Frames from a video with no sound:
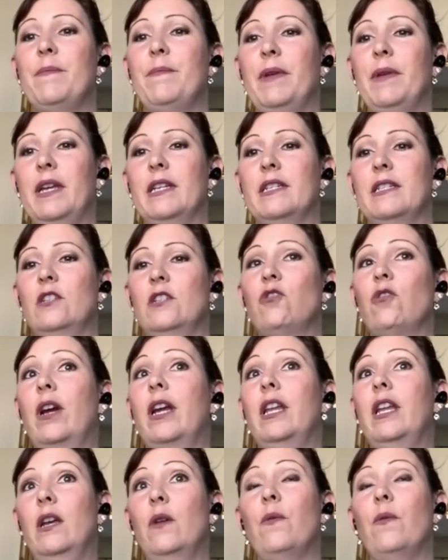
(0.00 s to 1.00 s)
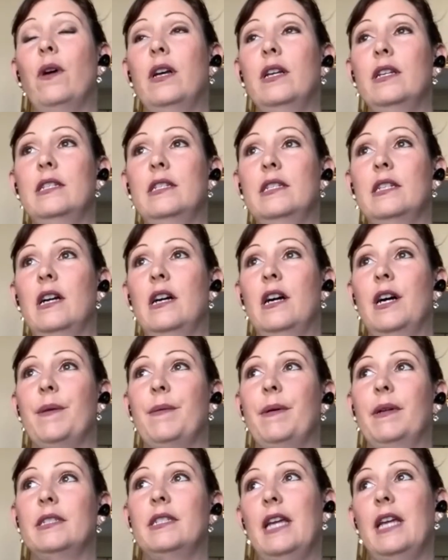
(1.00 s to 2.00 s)
because the training was
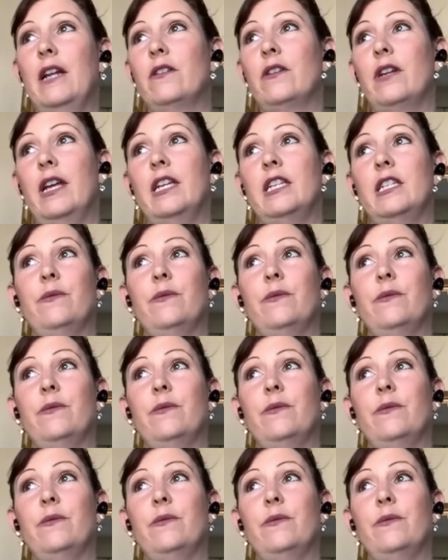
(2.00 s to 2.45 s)
on Saturdays.